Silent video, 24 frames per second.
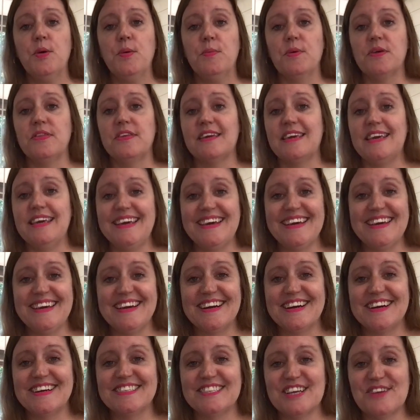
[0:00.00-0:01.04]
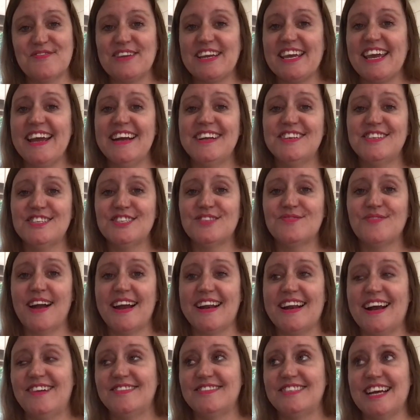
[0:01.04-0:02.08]
But the key here is that we can't just
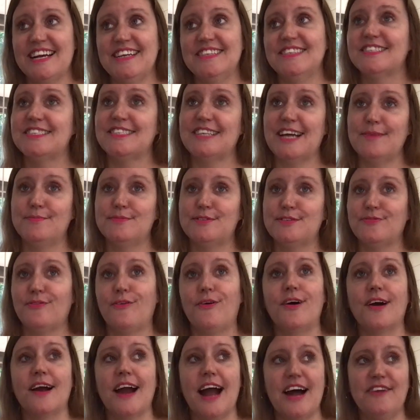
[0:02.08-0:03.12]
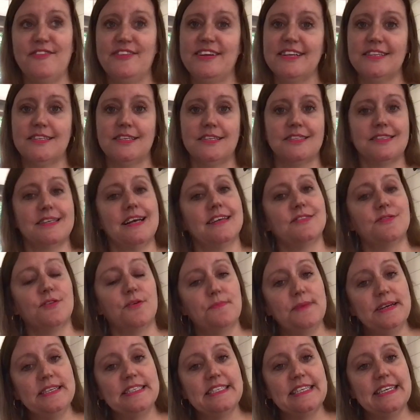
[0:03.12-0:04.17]
write out 10 steps for having a successful
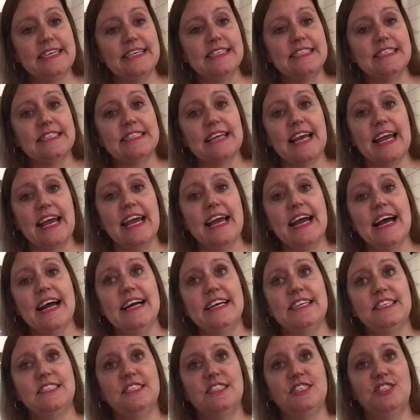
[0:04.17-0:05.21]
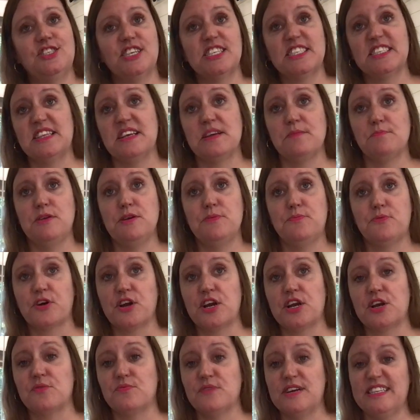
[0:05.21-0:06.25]
business and just think people are
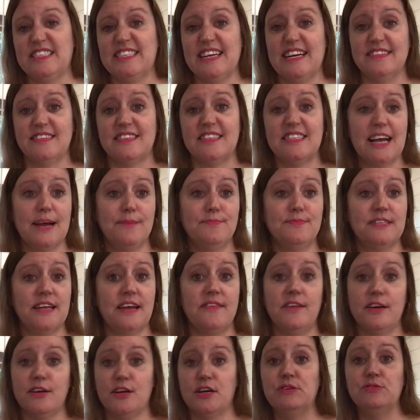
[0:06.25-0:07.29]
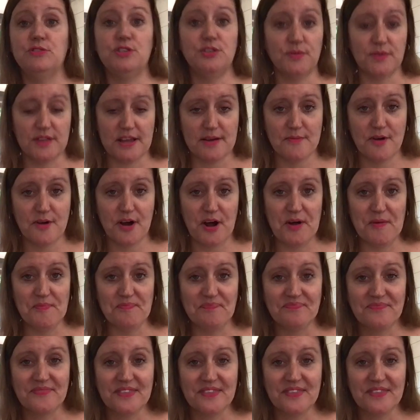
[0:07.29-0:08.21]
going to read 10 steps and then go do them all.